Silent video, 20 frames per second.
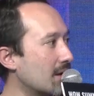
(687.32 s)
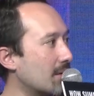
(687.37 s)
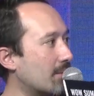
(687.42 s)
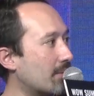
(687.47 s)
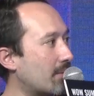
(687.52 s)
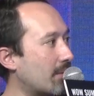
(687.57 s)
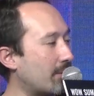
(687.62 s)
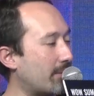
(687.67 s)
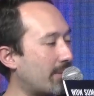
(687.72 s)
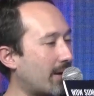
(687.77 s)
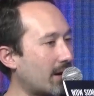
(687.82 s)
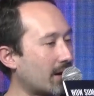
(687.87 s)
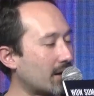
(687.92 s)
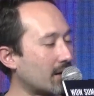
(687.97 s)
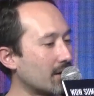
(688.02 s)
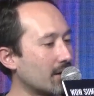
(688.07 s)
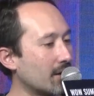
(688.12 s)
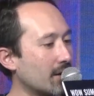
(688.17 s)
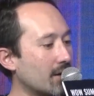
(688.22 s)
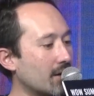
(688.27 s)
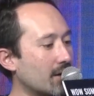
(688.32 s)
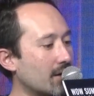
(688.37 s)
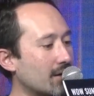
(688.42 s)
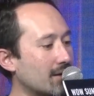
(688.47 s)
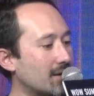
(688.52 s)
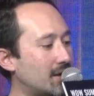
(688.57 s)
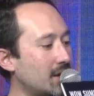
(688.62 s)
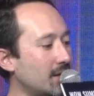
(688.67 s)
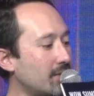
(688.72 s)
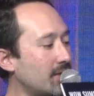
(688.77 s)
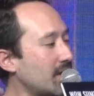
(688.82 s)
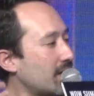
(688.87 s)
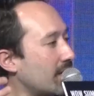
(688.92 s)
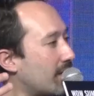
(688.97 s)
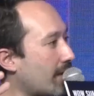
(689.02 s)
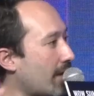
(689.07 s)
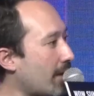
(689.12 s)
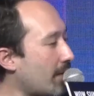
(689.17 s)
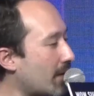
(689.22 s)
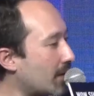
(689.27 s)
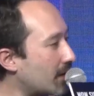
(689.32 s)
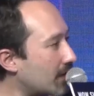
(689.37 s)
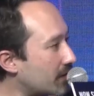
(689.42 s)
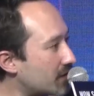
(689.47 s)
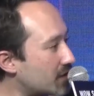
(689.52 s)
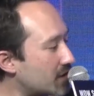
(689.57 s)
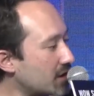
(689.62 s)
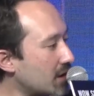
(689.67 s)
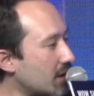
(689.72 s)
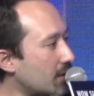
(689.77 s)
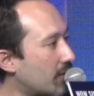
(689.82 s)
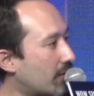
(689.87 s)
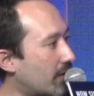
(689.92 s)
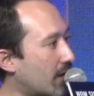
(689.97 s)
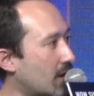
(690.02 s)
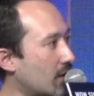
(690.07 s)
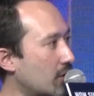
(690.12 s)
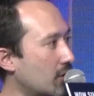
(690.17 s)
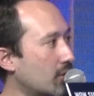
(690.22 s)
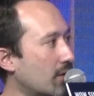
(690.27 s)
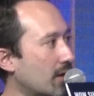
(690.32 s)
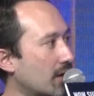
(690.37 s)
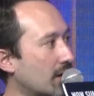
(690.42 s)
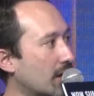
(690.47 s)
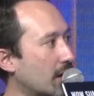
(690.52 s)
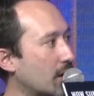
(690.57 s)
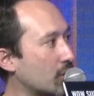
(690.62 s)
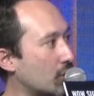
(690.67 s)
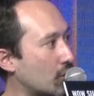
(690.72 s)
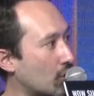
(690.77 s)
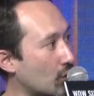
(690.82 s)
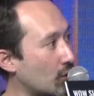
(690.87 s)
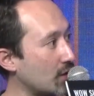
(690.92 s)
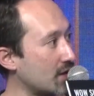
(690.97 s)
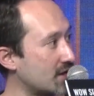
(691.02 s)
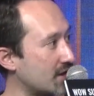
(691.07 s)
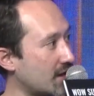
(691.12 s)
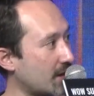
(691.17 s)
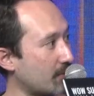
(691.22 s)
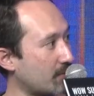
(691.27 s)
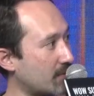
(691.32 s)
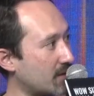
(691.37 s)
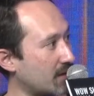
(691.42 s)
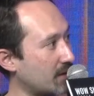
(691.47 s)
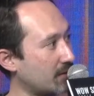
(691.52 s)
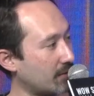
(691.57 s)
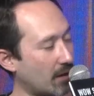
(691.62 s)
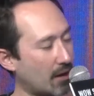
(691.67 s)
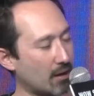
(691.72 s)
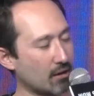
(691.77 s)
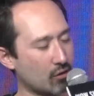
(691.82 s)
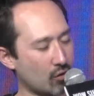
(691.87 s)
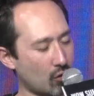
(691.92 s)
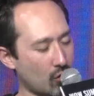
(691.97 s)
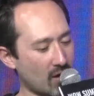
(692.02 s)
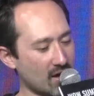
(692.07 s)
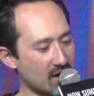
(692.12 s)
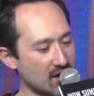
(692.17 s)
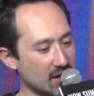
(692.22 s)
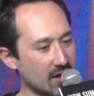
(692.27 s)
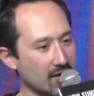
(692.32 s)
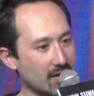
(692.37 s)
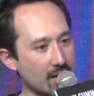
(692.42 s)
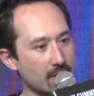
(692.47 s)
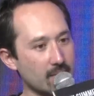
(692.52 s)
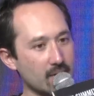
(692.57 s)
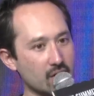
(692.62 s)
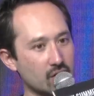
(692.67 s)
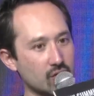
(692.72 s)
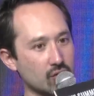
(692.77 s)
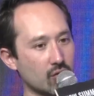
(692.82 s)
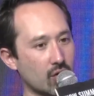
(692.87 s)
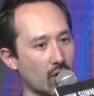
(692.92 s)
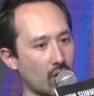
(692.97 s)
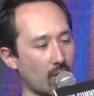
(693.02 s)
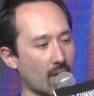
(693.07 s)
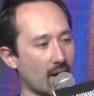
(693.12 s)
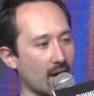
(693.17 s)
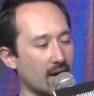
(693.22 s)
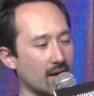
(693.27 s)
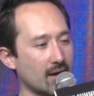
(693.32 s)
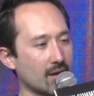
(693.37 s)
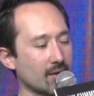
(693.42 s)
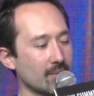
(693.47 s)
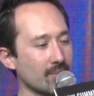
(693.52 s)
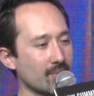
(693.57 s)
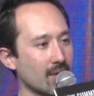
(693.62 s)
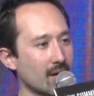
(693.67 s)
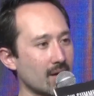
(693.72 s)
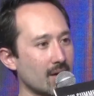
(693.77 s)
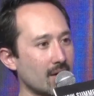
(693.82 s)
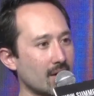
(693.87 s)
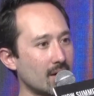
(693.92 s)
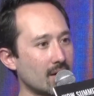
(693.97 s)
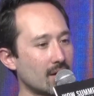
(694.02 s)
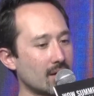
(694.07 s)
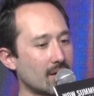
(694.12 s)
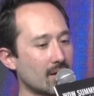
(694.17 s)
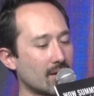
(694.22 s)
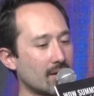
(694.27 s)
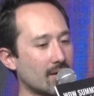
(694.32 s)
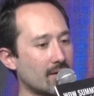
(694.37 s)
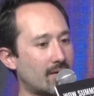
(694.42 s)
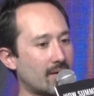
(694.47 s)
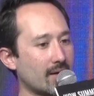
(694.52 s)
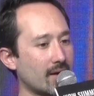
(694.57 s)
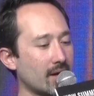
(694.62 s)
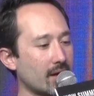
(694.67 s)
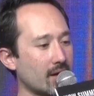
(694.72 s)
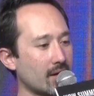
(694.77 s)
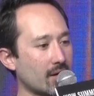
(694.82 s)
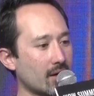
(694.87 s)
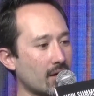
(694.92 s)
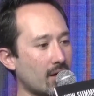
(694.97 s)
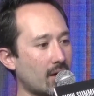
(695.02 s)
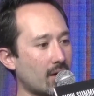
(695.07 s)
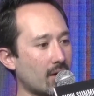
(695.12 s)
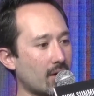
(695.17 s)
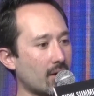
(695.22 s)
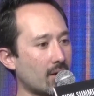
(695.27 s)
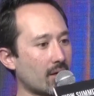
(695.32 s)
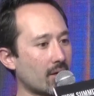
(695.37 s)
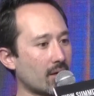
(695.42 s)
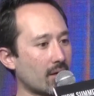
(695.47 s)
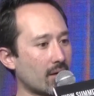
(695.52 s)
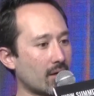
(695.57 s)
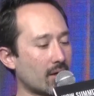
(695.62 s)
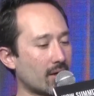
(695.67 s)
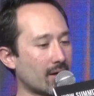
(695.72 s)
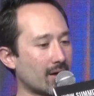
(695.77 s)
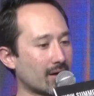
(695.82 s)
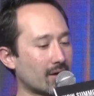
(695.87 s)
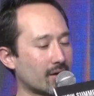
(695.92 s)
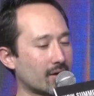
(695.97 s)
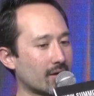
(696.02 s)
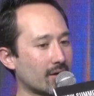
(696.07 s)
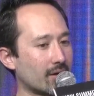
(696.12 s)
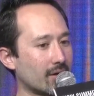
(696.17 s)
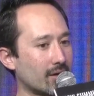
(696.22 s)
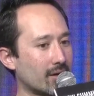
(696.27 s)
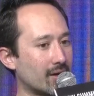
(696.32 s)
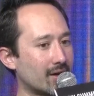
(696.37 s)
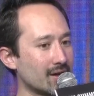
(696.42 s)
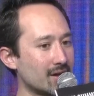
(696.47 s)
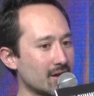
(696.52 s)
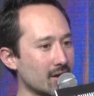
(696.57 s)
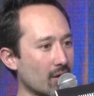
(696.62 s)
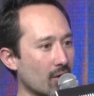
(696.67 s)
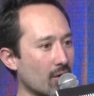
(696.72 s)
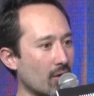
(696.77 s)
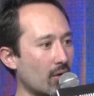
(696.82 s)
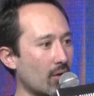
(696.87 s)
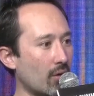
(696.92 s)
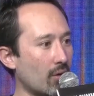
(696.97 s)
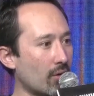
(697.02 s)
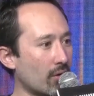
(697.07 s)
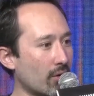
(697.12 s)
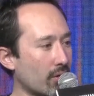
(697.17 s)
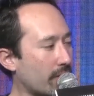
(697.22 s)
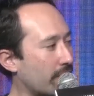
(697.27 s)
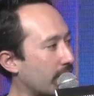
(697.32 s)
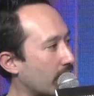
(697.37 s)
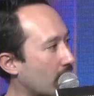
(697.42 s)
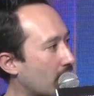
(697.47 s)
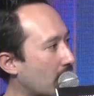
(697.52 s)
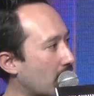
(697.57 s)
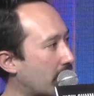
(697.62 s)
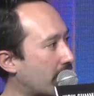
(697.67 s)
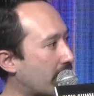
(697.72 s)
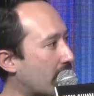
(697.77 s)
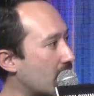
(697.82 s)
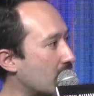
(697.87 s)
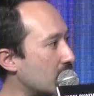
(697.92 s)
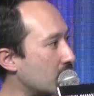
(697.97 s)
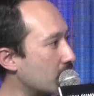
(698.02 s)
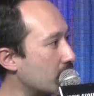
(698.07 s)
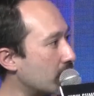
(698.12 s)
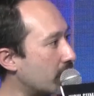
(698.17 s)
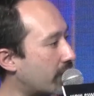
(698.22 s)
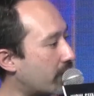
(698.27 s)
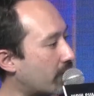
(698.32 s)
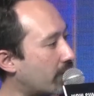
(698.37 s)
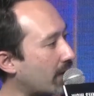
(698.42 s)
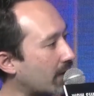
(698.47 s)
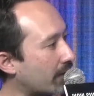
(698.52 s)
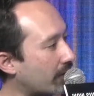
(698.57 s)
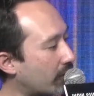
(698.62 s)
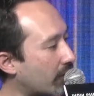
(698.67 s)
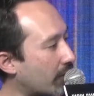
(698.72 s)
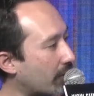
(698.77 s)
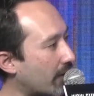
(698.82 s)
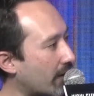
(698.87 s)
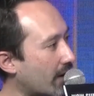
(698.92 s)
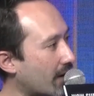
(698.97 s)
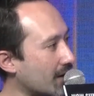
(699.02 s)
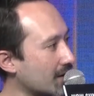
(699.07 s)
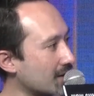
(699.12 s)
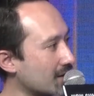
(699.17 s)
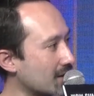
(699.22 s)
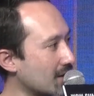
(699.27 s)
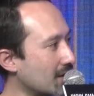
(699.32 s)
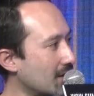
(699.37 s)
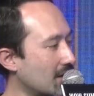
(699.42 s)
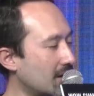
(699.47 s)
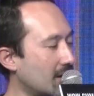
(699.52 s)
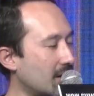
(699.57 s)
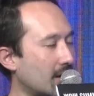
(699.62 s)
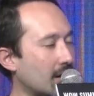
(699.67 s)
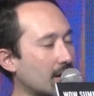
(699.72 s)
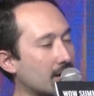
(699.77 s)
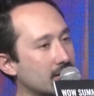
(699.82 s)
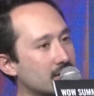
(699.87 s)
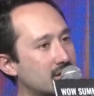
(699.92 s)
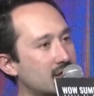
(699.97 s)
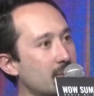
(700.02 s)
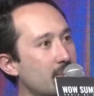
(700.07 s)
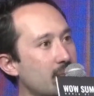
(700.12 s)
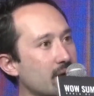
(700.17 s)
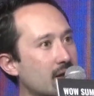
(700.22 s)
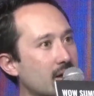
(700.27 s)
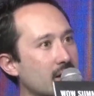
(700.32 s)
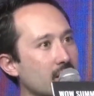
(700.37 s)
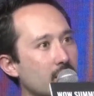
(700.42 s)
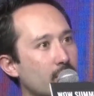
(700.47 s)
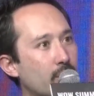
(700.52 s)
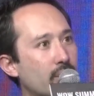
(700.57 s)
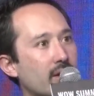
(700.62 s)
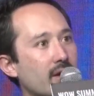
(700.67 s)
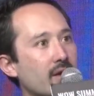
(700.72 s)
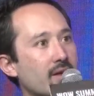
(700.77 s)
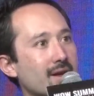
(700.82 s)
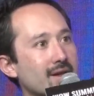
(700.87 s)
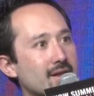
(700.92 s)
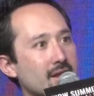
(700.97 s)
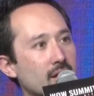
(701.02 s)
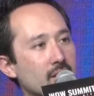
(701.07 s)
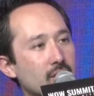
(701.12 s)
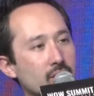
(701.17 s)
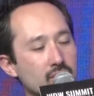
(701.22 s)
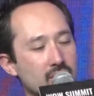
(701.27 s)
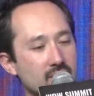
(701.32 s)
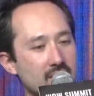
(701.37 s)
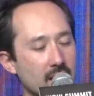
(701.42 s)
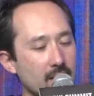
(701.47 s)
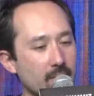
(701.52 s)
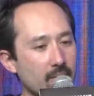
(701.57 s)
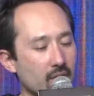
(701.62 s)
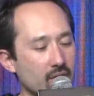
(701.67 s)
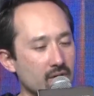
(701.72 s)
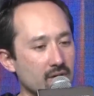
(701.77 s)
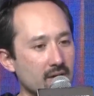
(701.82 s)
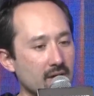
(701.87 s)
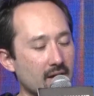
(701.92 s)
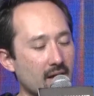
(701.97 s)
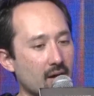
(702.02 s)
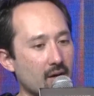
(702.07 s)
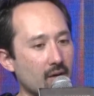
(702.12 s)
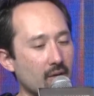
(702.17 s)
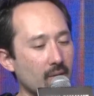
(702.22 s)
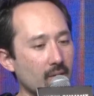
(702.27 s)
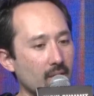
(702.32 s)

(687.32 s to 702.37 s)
by giving them NFT and value and encouraging them into creating, they are getting a learn of value back from that. And typically, a brand that enters Sandbox now,